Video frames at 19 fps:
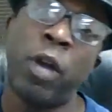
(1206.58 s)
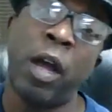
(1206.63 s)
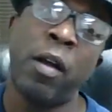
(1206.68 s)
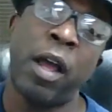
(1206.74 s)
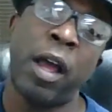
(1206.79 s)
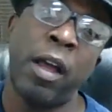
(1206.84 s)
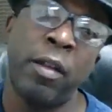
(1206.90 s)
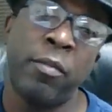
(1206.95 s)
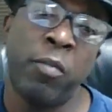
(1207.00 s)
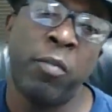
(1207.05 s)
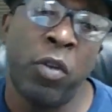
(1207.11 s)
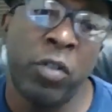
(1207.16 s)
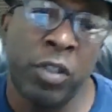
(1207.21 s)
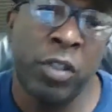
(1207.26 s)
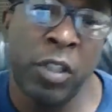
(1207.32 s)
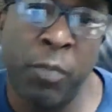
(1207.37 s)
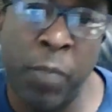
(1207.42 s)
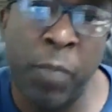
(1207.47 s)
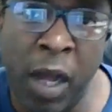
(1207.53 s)
I
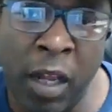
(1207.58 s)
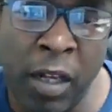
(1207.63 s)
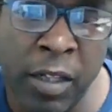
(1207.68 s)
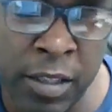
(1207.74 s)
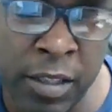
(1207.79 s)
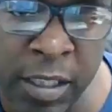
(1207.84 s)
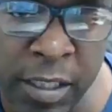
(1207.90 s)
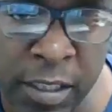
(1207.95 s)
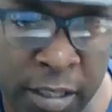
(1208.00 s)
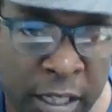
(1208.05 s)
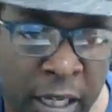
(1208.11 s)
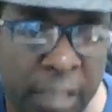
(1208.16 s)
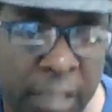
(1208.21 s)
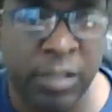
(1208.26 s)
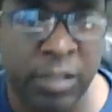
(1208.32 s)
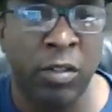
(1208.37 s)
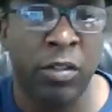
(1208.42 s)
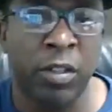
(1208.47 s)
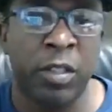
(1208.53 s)
most of the policies that I
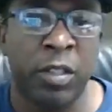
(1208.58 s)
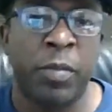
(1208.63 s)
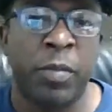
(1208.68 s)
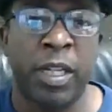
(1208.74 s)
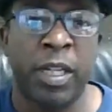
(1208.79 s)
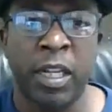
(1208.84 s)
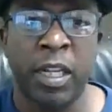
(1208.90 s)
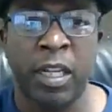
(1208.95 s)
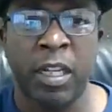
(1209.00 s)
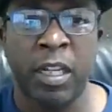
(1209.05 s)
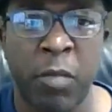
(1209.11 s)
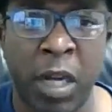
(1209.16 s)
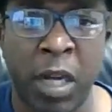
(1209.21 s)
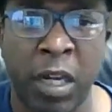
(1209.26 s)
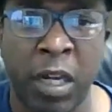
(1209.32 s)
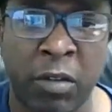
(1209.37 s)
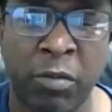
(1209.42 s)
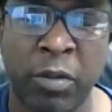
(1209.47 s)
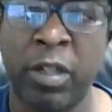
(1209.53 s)
sold at the beginning of my
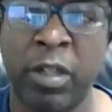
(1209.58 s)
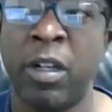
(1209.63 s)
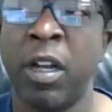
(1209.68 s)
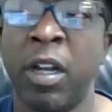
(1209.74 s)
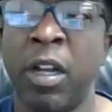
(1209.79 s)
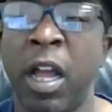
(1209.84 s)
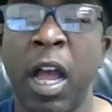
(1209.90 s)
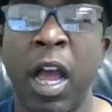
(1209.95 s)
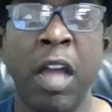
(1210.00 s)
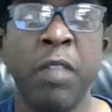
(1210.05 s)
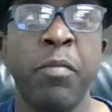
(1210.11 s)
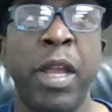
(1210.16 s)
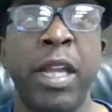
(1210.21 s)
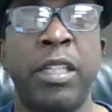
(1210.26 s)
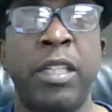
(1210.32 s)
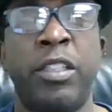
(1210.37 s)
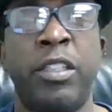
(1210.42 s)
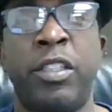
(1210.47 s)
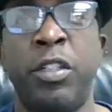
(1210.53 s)
career, I'd
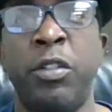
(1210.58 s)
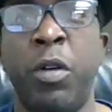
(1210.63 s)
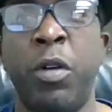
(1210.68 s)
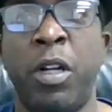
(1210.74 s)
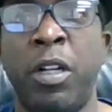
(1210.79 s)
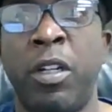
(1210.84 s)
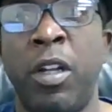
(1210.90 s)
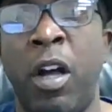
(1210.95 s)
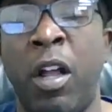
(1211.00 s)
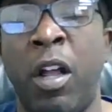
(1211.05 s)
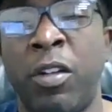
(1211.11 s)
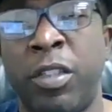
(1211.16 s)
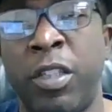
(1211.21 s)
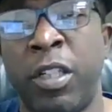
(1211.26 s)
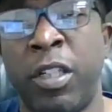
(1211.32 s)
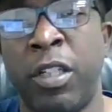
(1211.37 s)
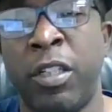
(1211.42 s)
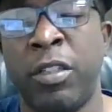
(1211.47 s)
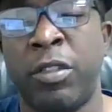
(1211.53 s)
make $200
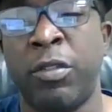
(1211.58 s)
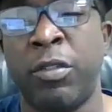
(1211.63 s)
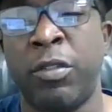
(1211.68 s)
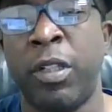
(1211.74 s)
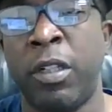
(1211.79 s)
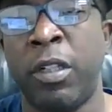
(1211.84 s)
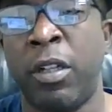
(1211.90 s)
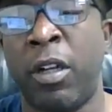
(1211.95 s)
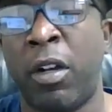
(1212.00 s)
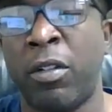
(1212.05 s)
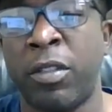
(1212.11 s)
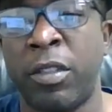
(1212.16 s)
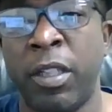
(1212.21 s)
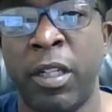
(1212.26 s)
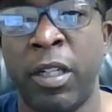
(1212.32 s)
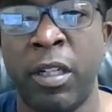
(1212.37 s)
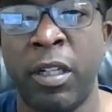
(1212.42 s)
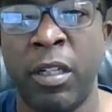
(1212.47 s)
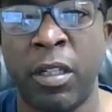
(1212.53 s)
here, $300
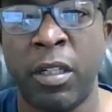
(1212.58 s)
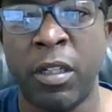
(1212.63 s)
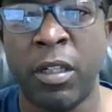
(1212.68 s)
there.